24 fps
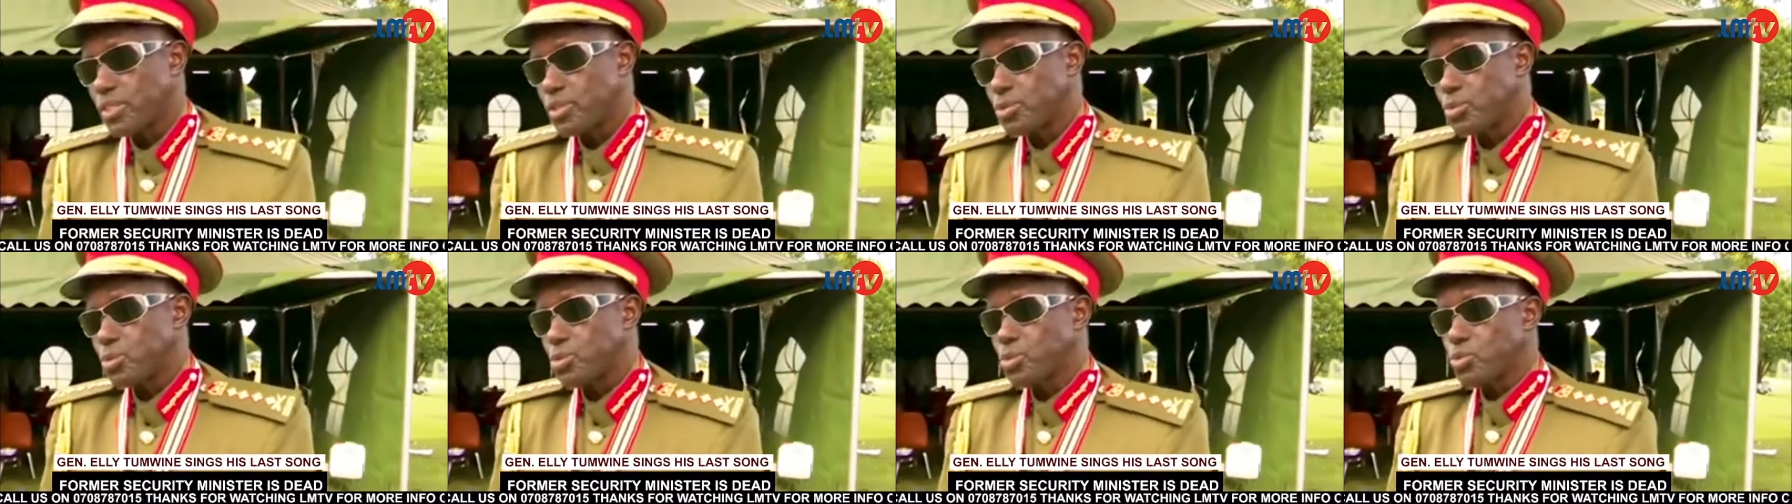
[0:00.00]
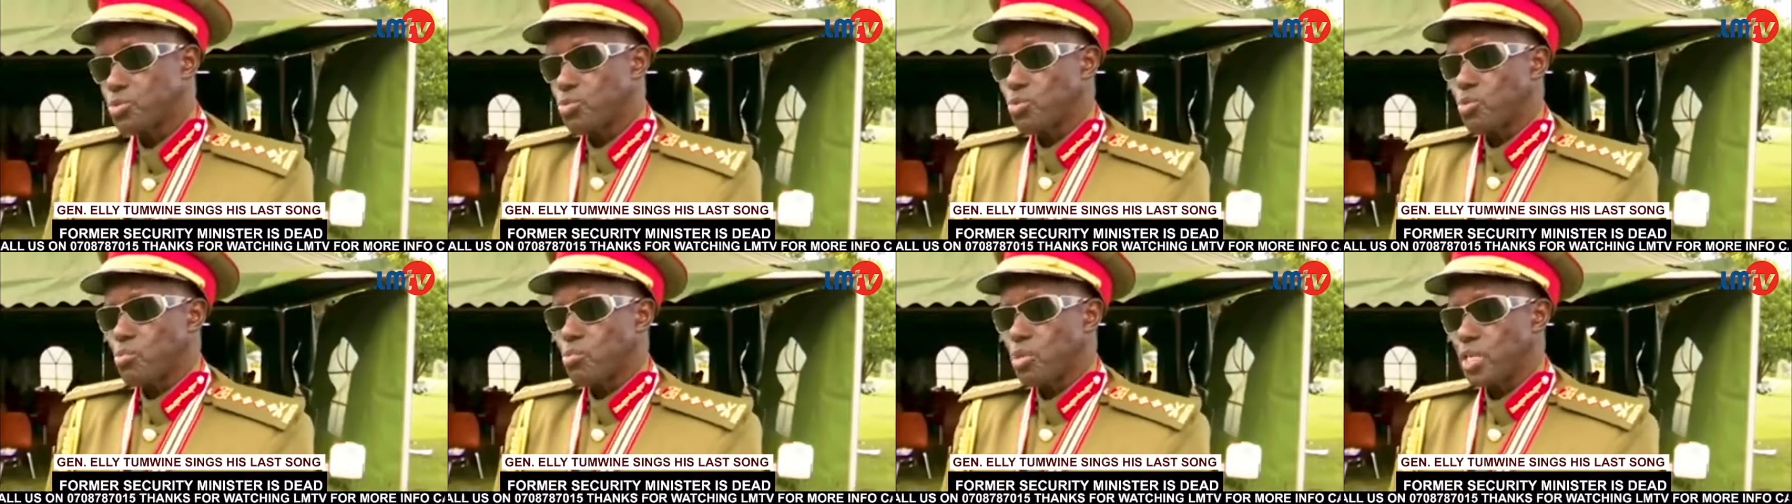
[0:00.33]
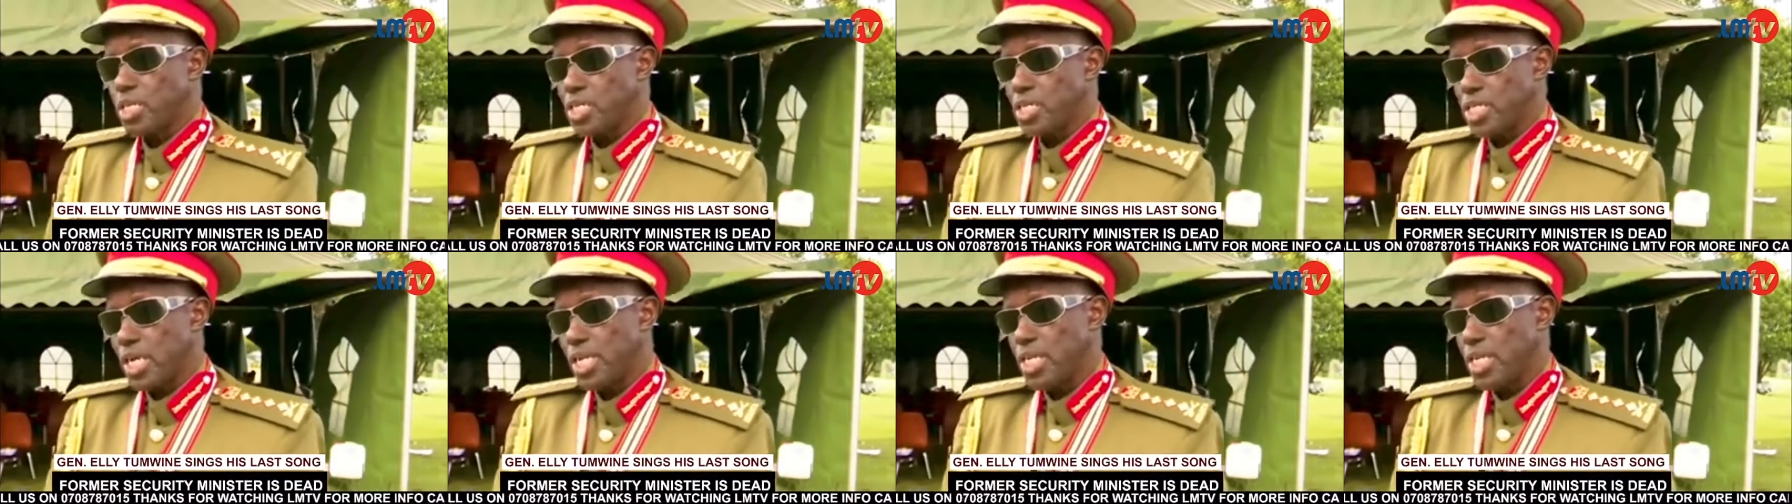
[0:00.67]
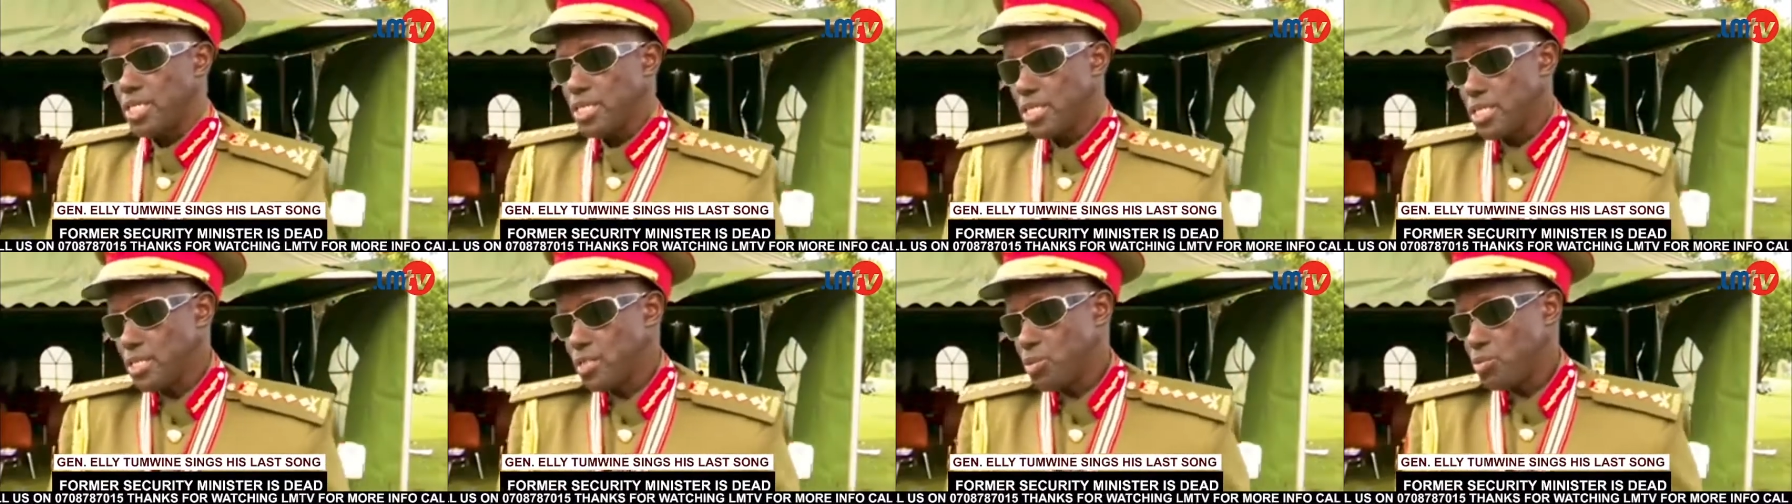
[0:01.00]
through so many
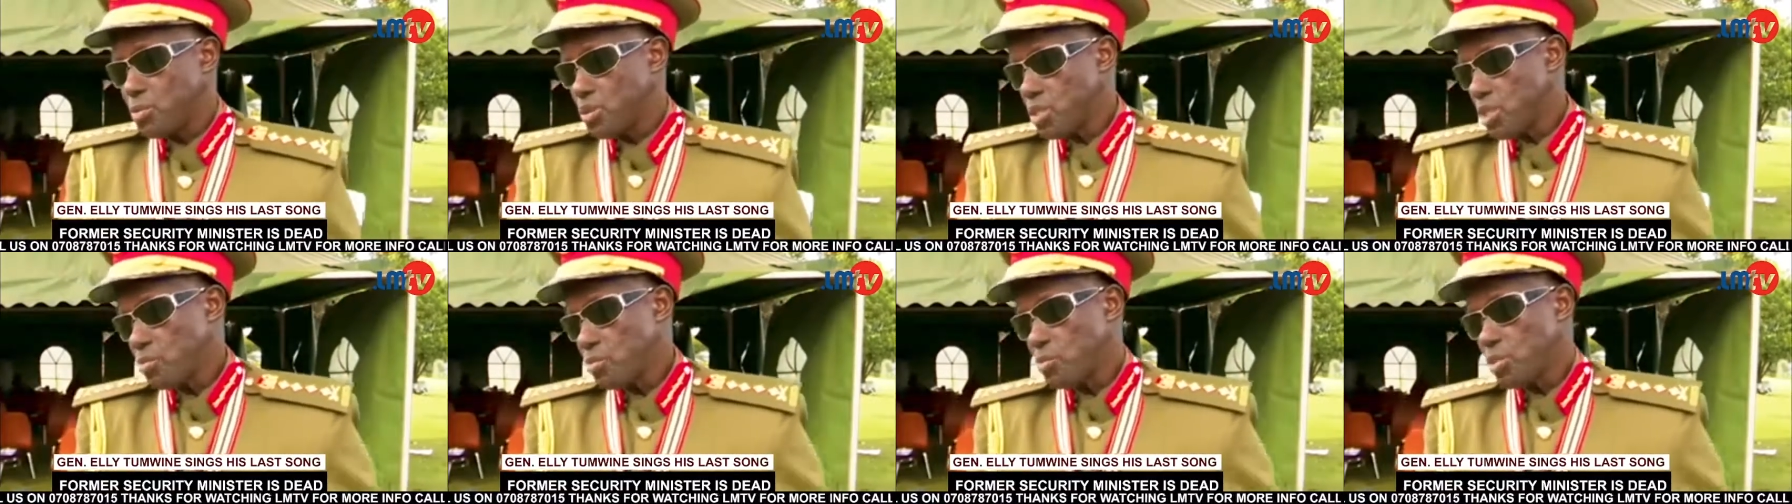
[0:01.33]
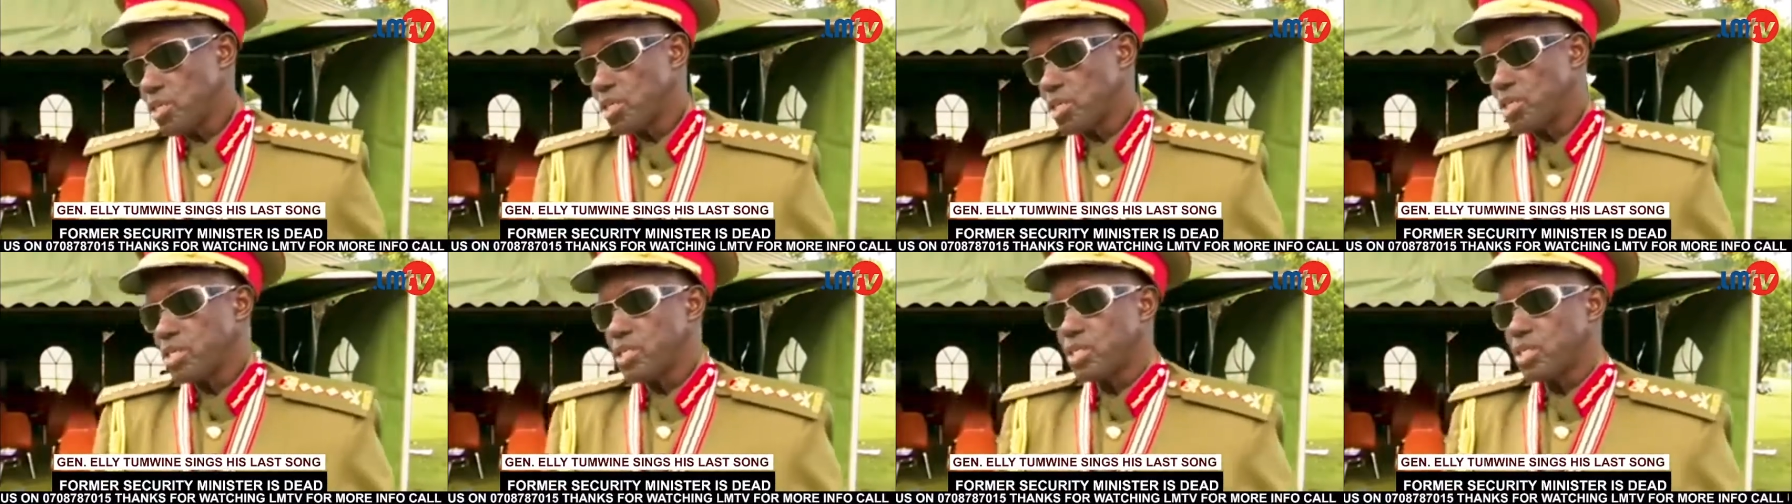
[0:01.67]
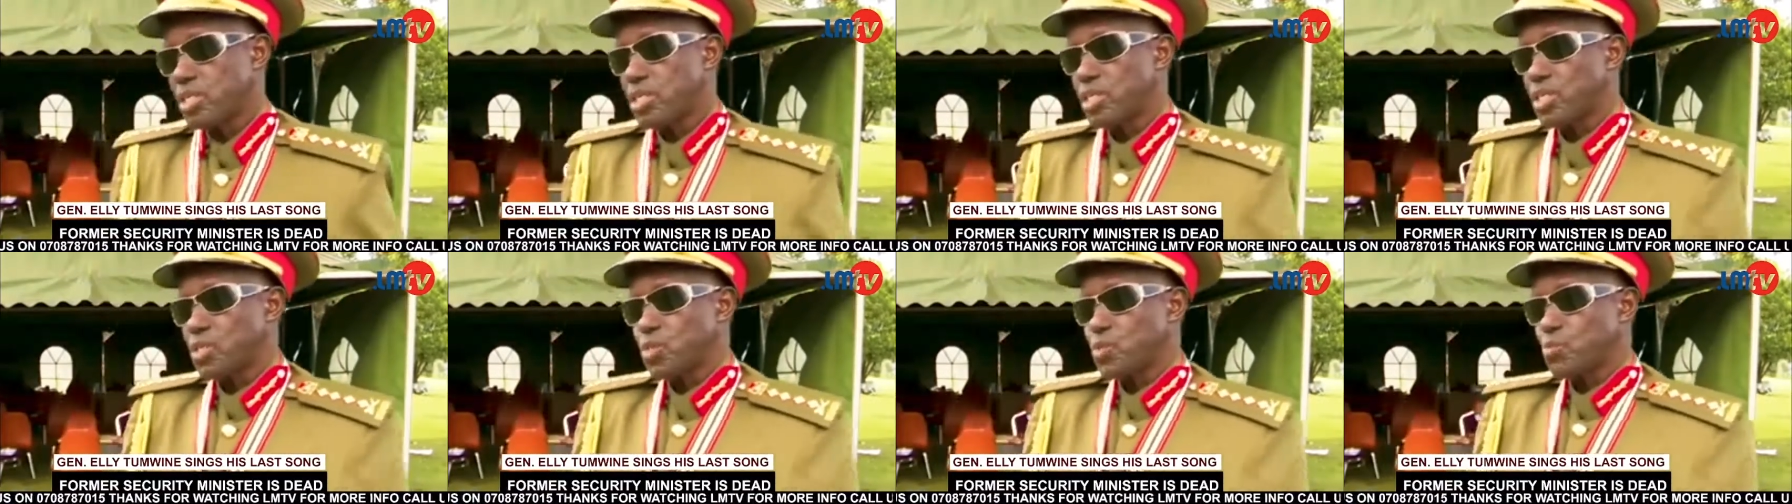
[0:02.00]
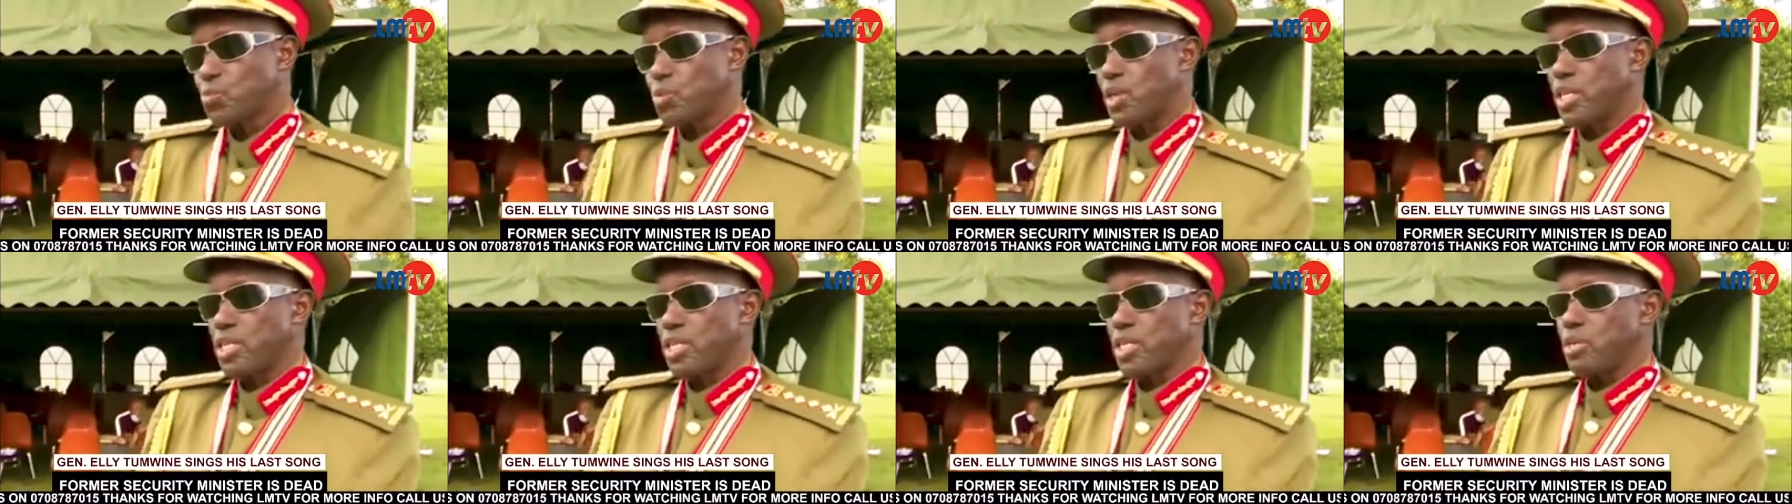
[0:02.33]
challenges, which I may
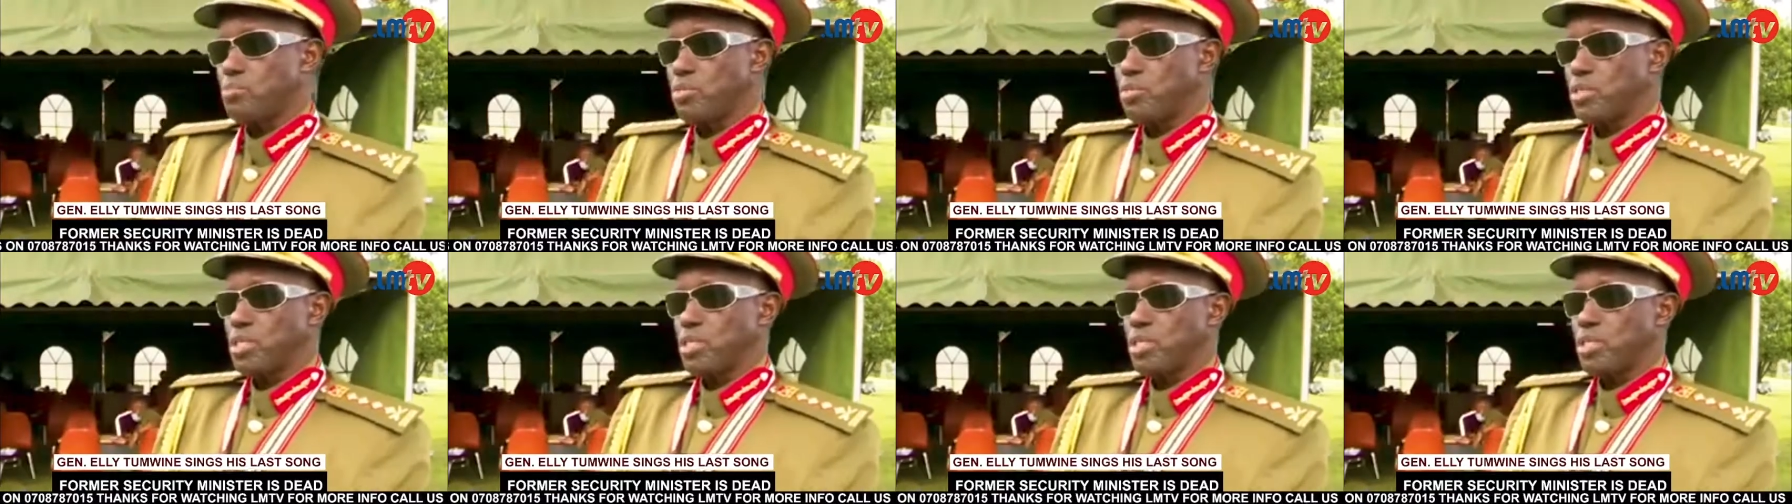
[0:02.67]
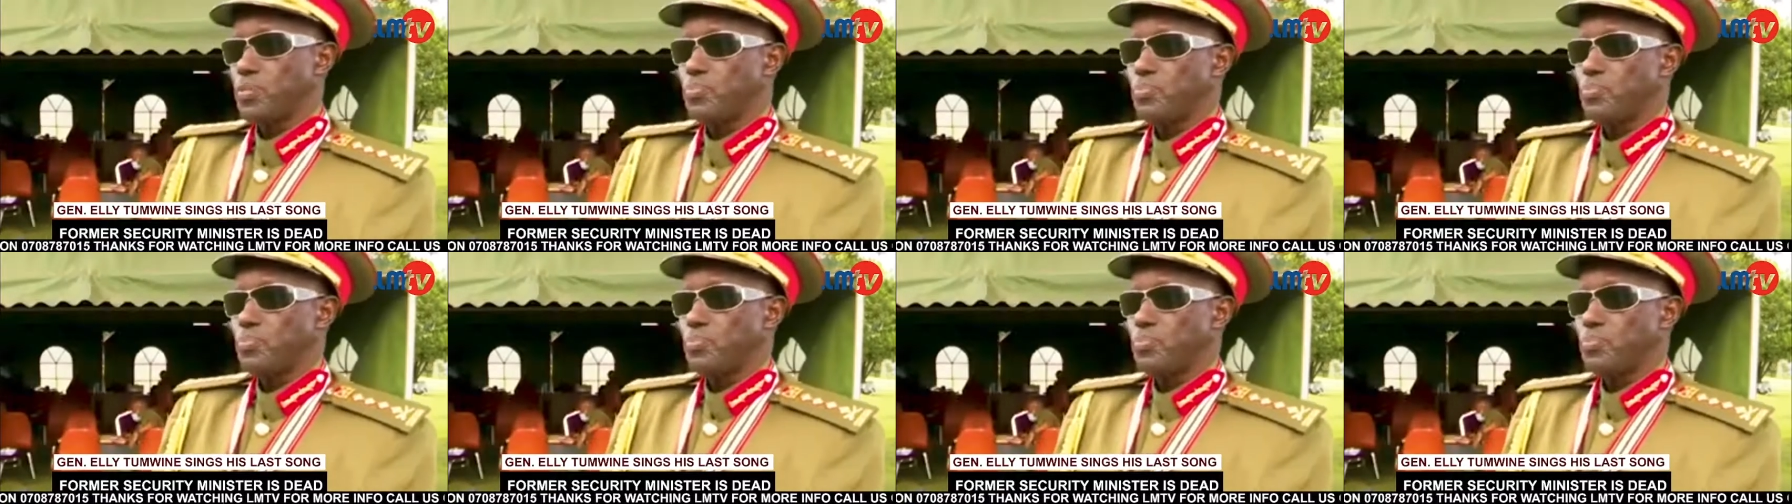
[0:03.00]
explain a bit,